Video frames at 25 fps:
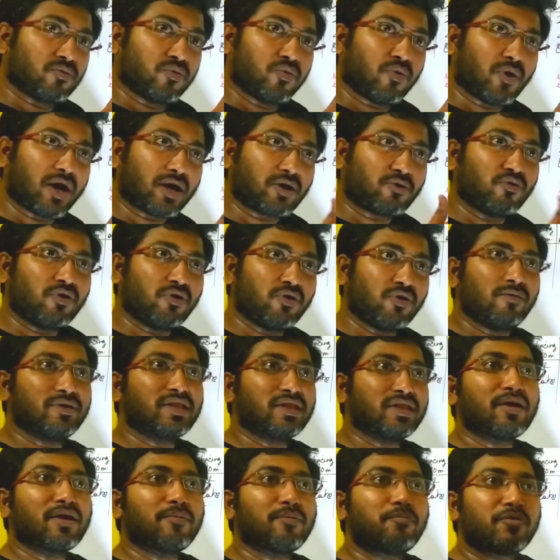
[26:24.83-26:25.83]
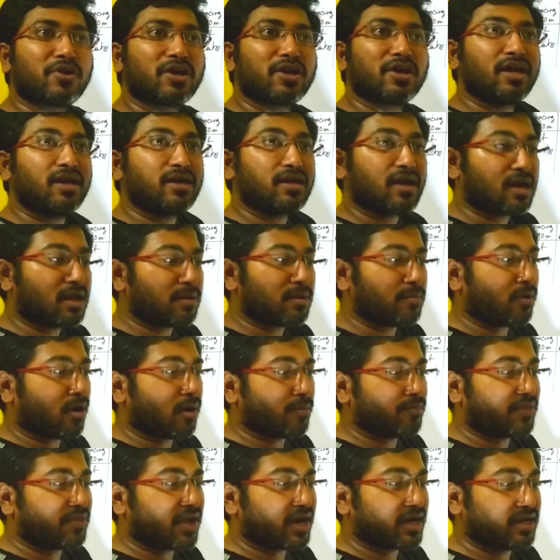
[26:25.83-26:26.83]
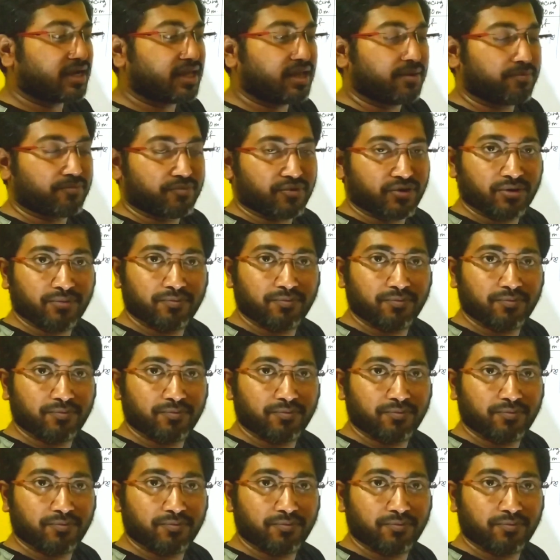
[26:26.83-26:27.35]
what will be the representative of that dip